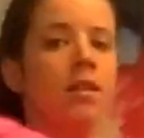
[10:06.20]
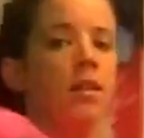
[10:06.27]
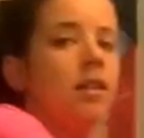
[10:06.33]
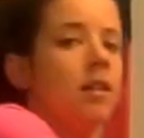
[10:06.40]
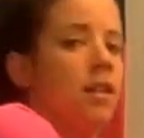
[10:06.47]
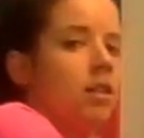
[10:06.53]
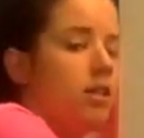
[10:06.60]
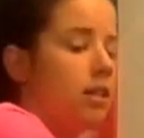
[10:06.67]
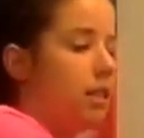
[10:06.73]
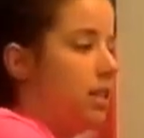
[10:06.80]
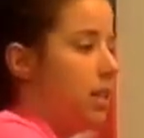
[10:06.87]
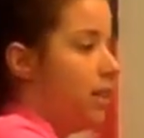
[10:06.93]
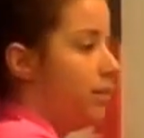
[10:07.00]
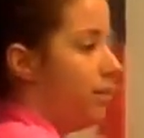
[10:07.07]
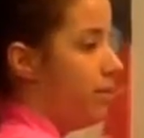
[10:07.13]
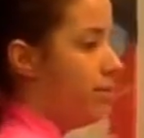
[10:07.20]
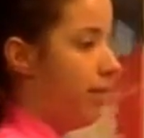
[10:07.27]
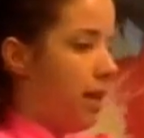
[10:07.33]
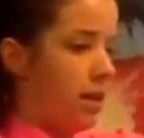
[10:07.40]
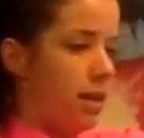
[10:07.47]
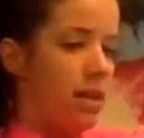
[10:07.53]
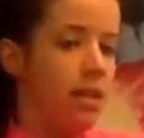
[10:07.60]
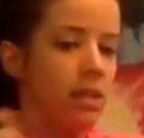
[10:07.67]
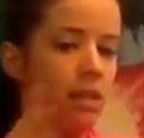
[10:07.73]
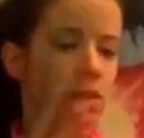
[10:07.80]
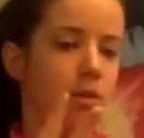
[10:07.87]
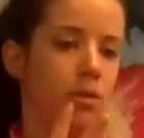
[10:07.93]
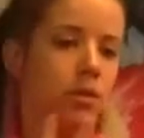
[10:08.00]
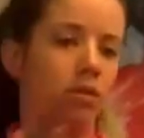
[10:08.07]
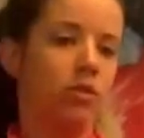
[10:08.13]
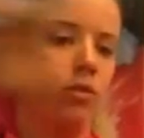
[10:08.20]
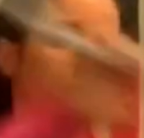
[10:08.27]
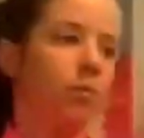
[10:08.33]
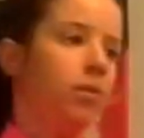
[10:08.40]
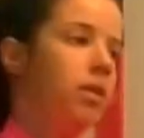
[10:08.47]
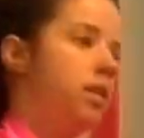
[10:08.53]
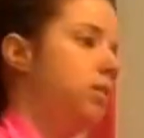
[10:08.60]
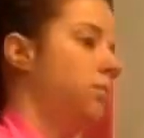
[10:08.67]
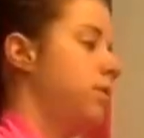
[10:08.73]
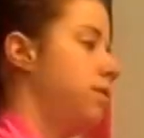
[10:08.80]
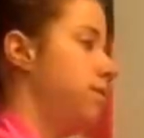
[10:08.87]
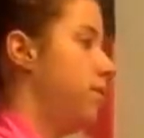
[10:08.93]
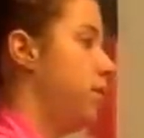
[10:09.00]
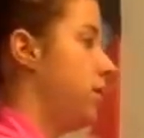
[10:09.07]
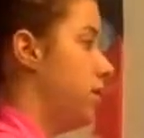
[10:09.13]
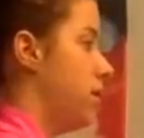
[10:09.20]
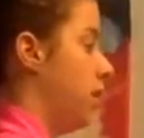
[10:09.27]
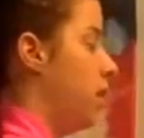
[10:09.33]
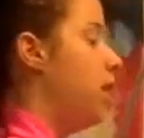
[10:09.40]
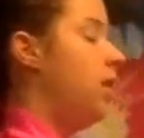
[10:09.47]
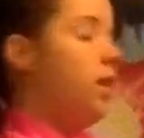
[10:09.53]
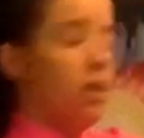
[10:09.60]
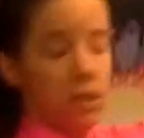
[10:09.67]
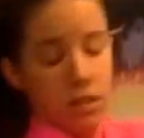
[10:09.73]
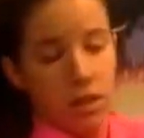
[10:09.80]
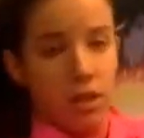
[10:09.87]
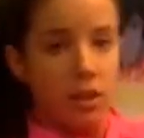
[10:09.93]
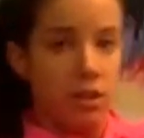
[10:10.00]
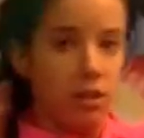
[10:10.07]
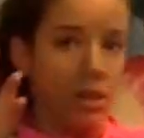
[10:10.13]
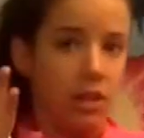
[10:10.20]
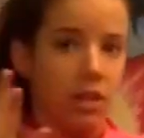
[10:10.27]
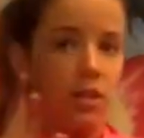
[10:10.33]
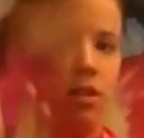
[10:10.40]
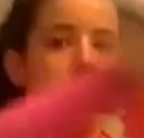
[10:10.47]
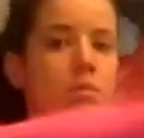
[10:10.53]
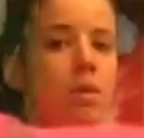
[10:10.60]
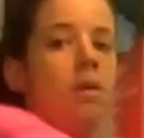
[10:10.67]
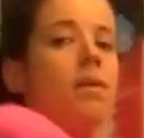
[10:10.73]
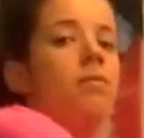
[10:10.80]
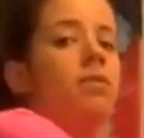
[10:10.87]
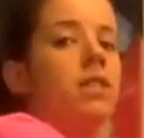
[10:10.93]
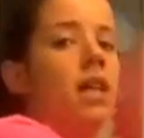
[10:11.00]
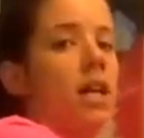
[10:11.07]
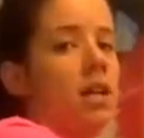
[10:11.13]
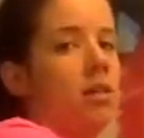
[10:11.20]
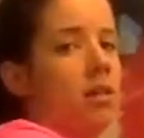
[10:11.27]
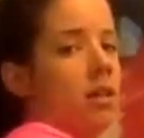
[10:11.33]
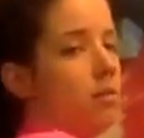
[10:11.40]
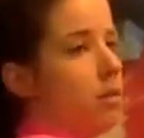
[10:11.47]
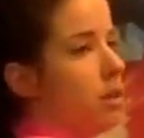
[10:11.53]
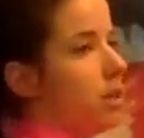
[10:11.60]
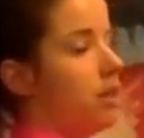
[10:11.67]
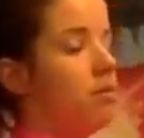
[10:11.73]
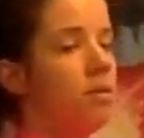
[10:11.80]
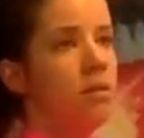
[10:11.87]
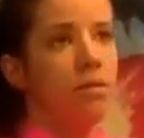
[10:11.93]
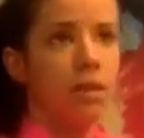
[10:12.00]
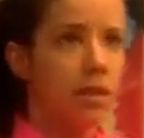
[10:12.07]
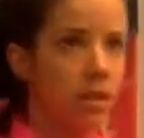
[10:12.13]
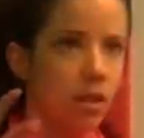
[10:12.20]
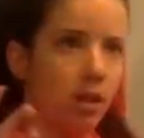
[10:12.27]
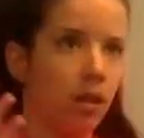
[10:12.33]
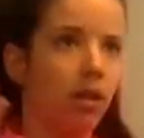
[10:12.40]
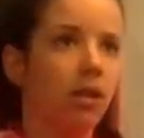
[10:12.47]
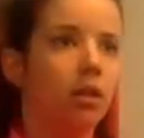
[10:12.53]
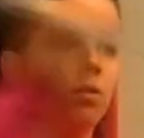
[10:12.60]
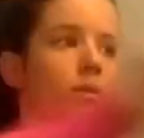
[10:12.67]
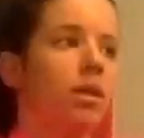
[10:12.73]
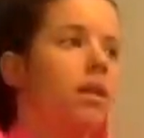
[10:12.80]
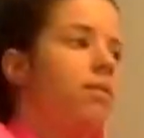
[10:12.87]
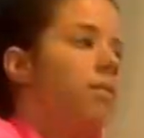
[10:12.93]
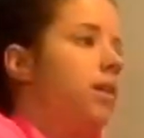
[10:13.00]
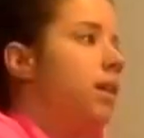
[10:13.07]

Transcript: And as you can see, I have a very loose grip on this. When you first start learning, you'll probably have a tight grip, just like when you first start learning the weave.